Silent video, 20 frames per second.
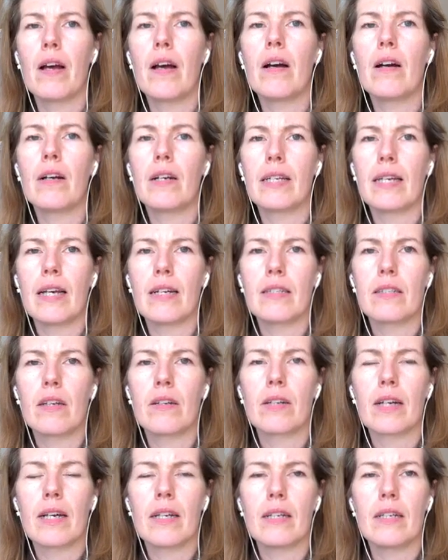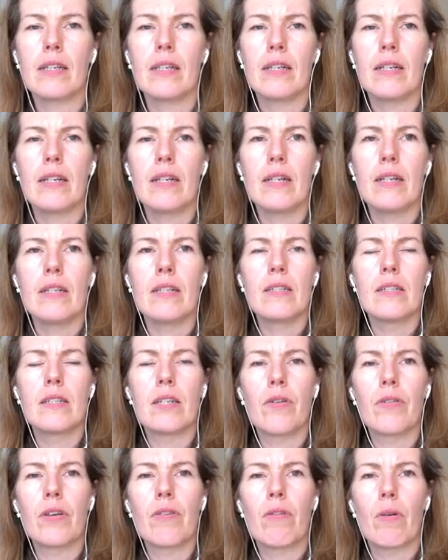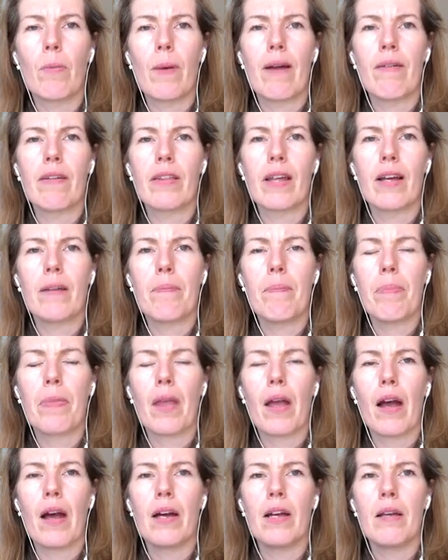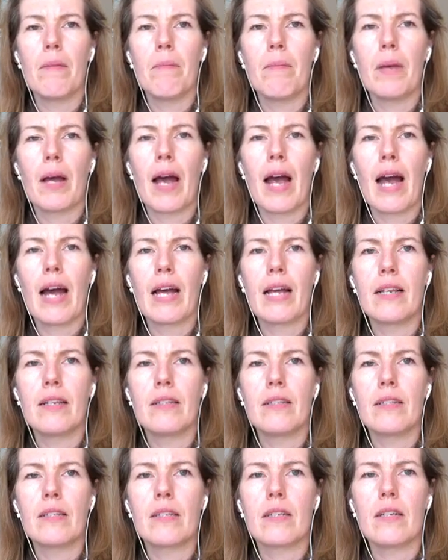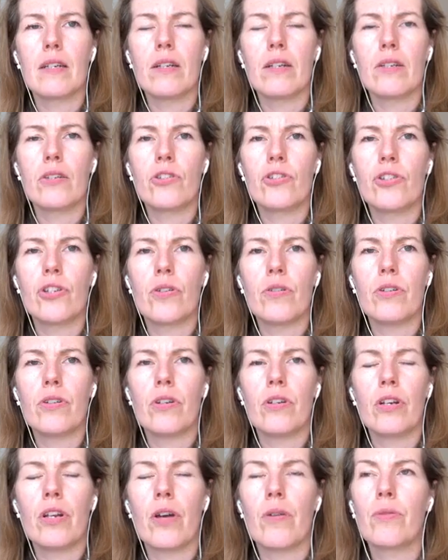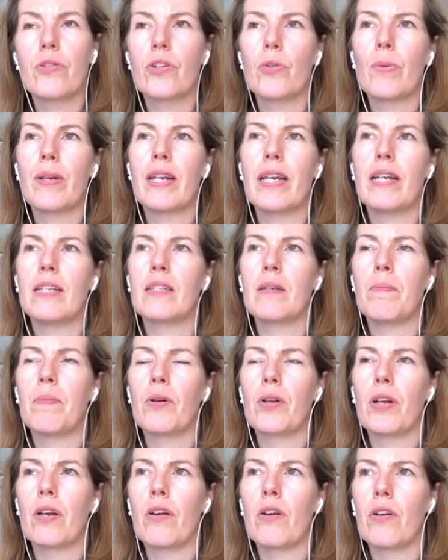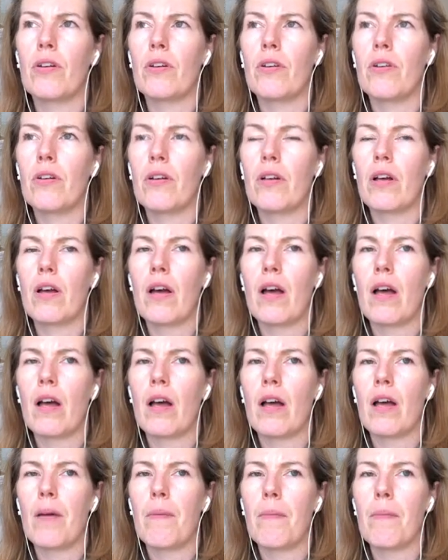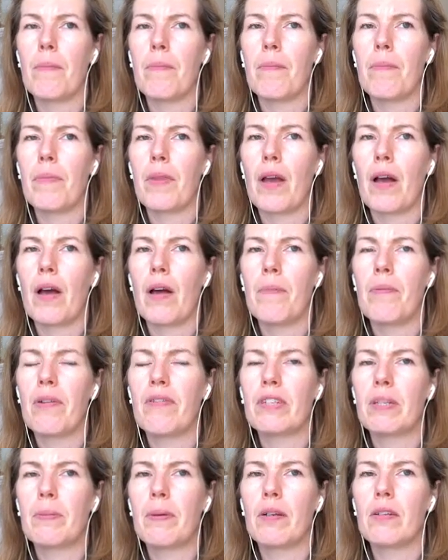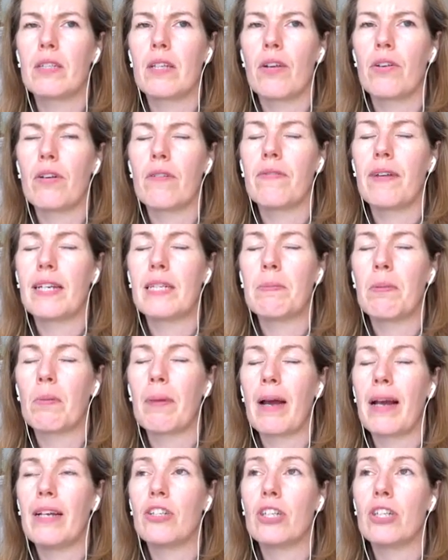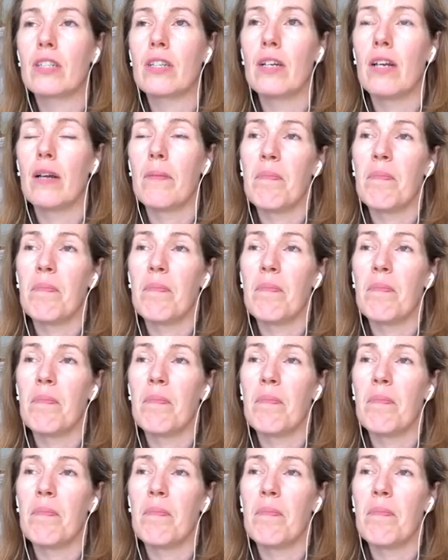Yes, okay. So you're aware of that. And do we need to put it on a privacy policy on our Facebook pages?